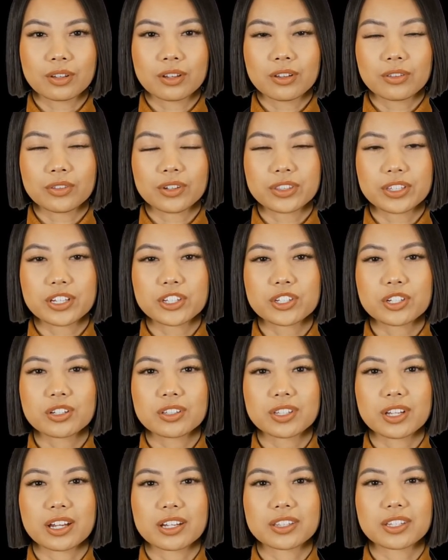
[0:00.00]
Position
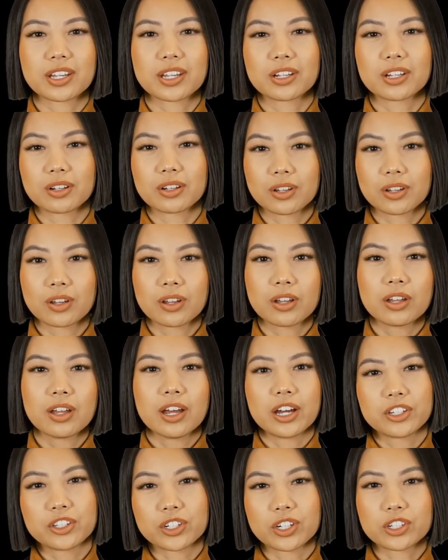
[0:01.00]
sizing.
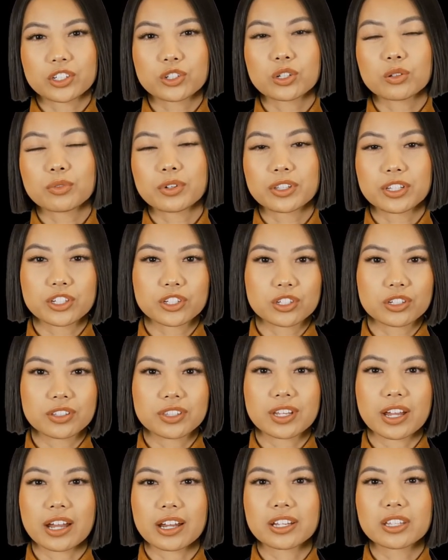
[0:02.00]
Adjust your position
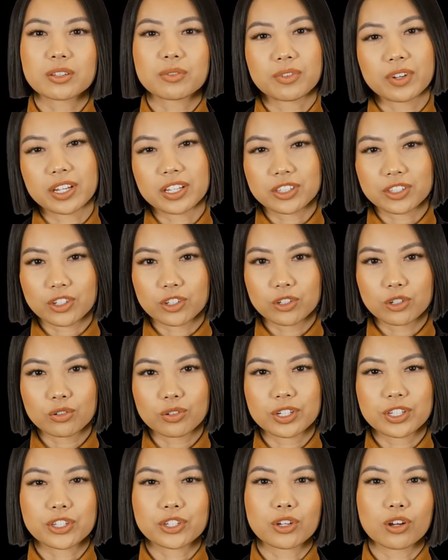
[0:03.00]
size based on your
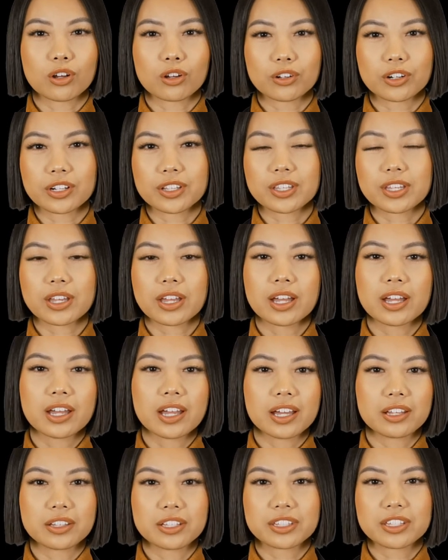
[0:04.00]
risk tolerance
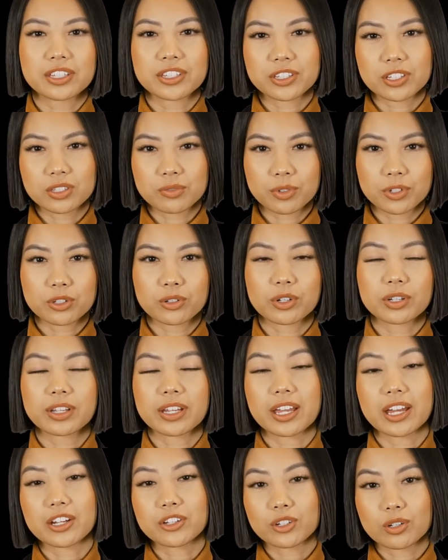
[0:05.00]
and the distance between the
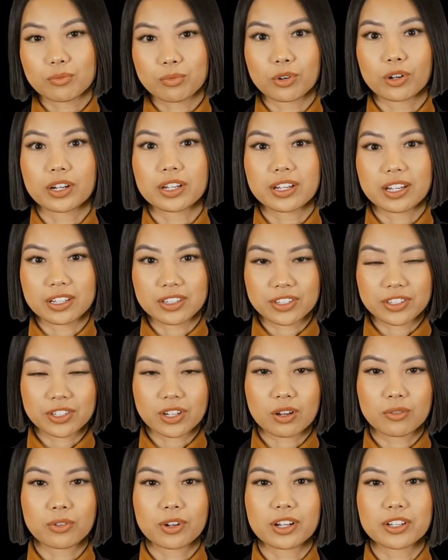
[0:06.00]
entry point and
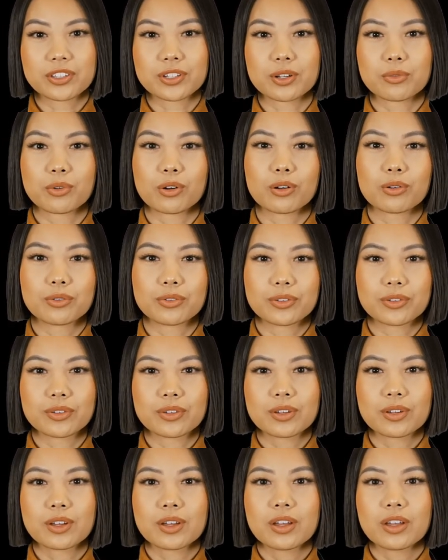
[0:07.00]
stop loss level.
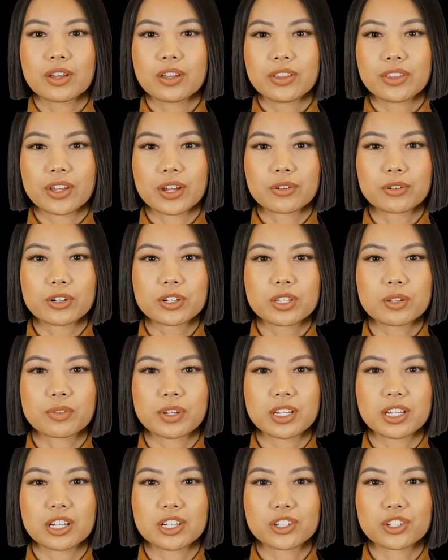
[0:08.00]

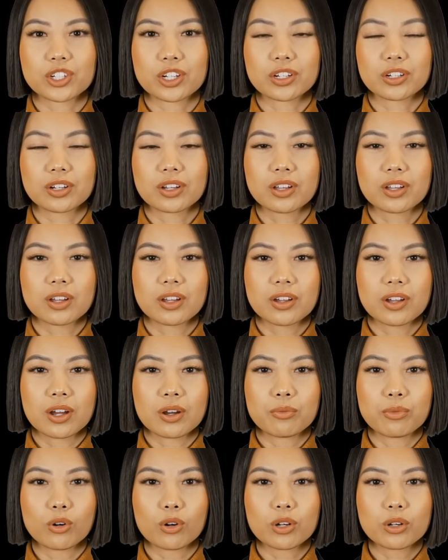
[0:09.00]
Diversification.
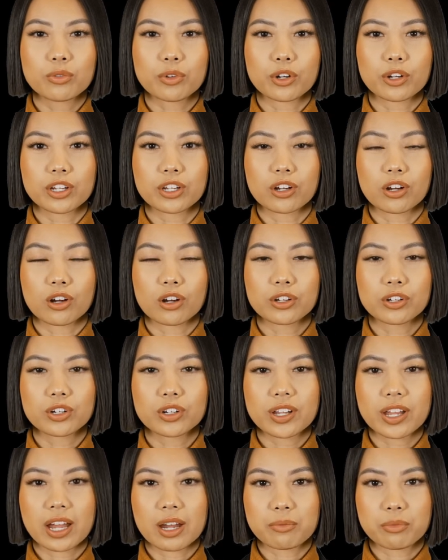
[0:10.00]
Avoid putting all your
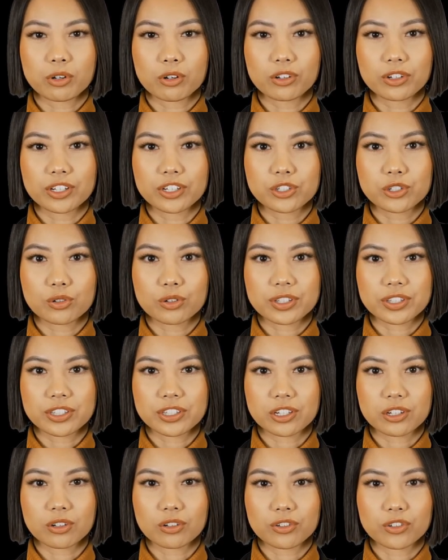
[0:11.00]
capital into a
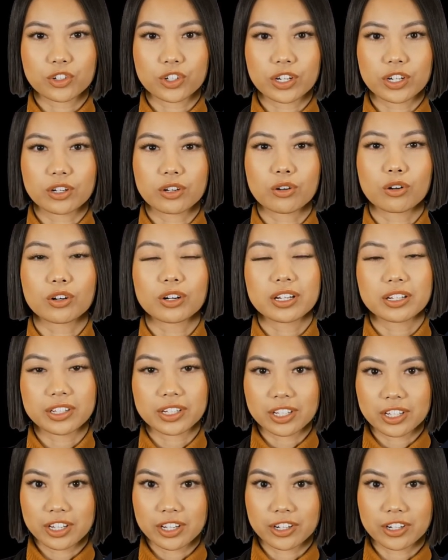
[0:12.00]
single trade or
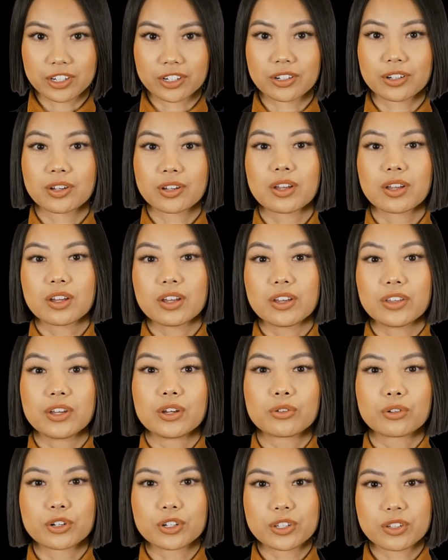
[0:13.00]
indicator.
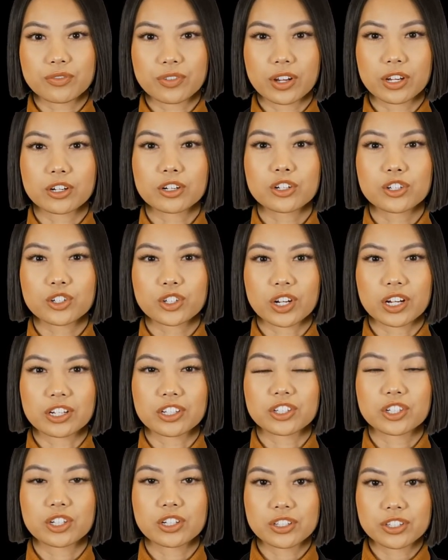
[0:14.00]
Diversify your
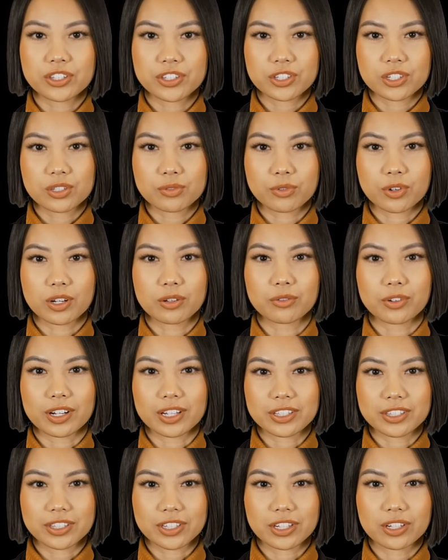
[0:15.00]
strategies to spread
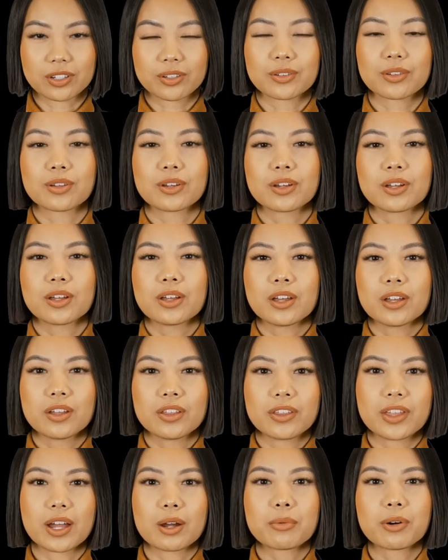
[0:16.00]
risk.
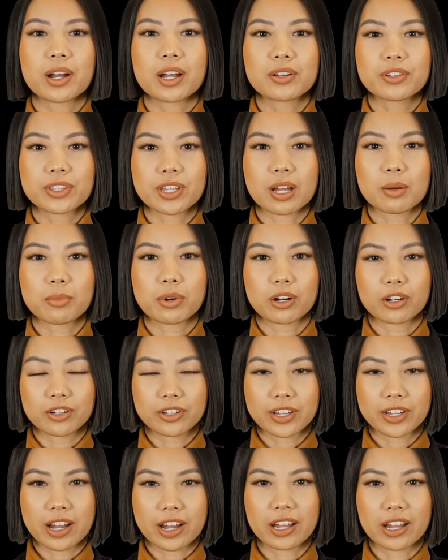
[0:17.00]
That wraps up our
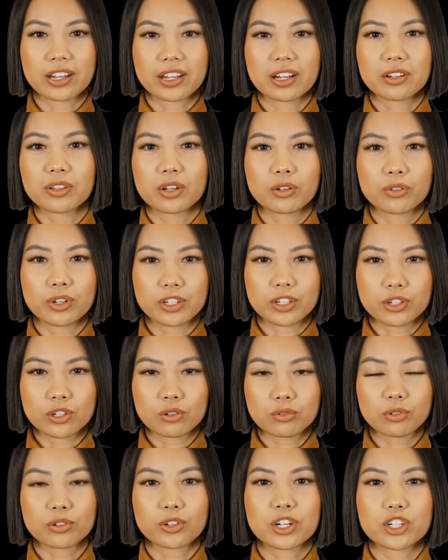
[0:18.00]
guide on the Linear
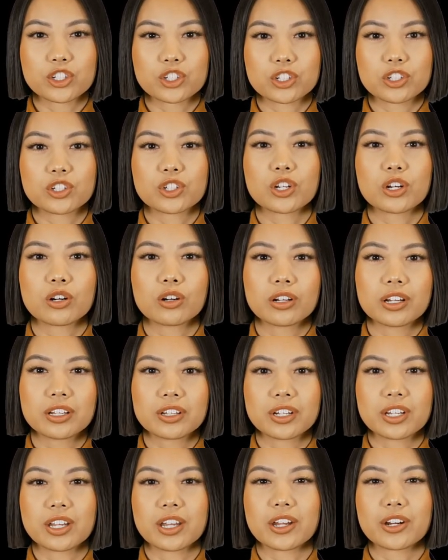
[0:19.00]
Regression Channel
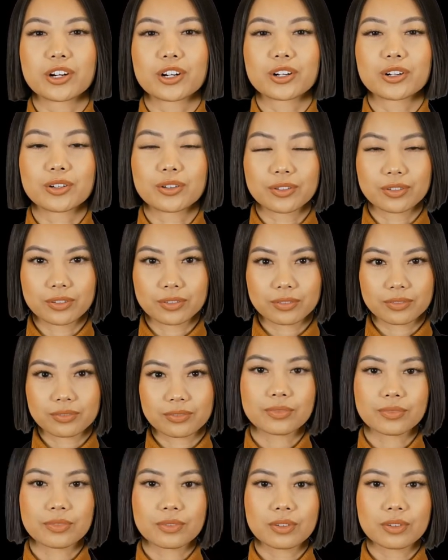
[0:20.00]
Indicator.
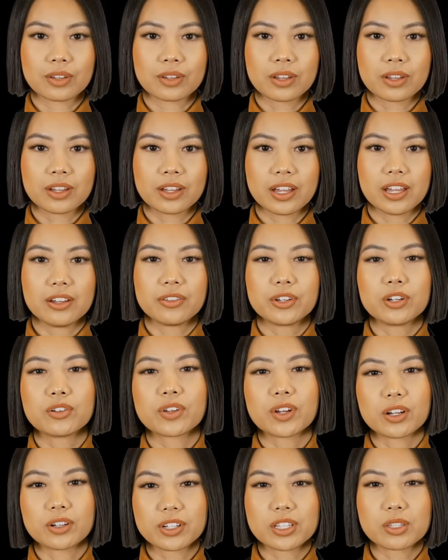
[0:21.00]
If you
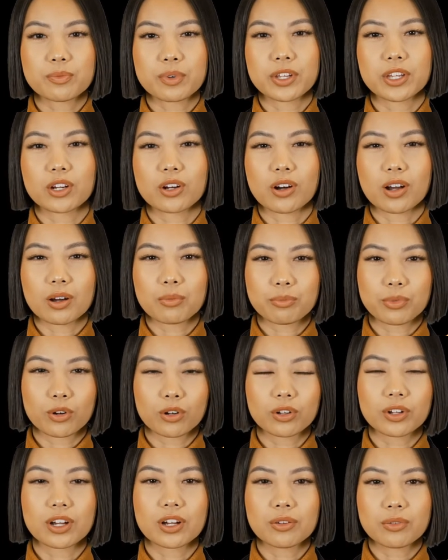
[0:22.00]
found this video
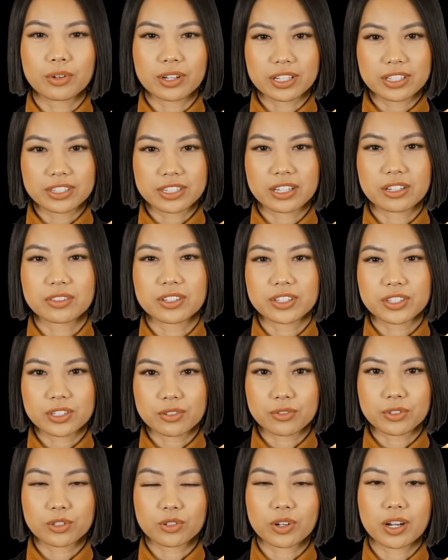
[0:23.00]
helpful, please hit the
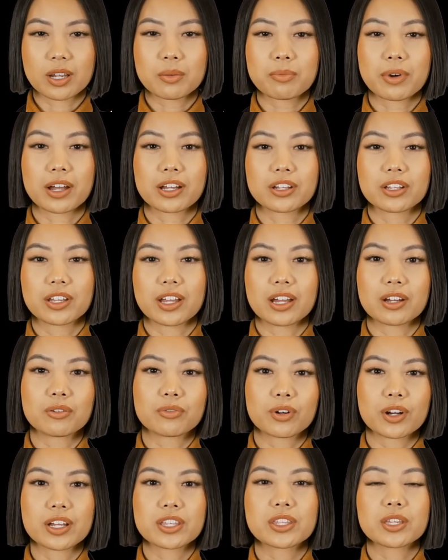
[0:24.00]
subscribe button and
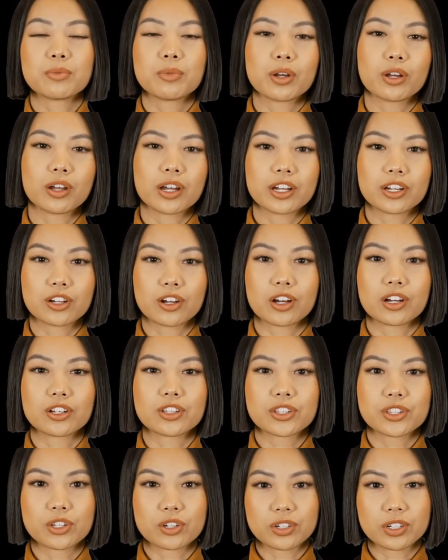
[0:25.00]
press the bell icon
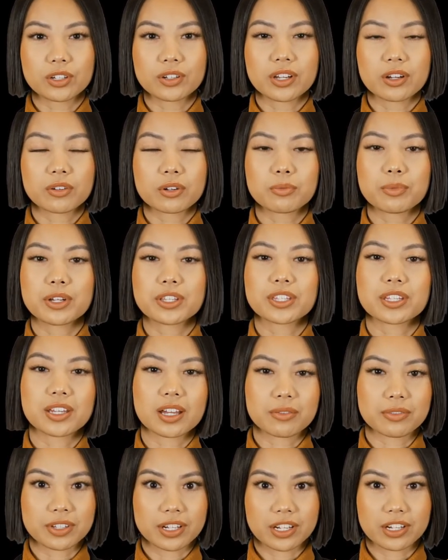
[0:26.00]
so you never miss an
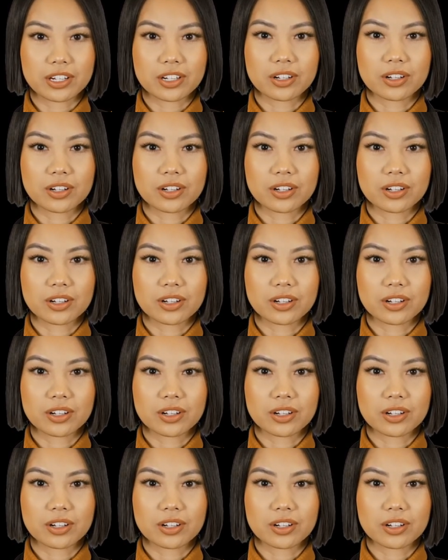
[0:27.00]
update.